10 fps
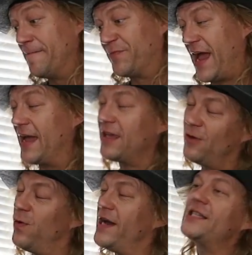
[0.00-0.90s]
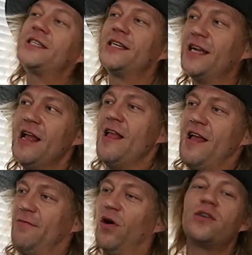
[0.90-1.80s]
Thank you, Wes.
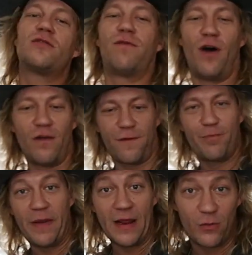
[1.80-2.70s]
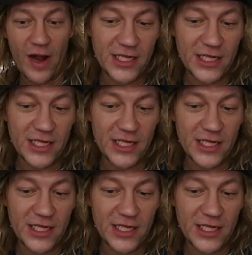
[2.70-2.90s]
Most of all for being great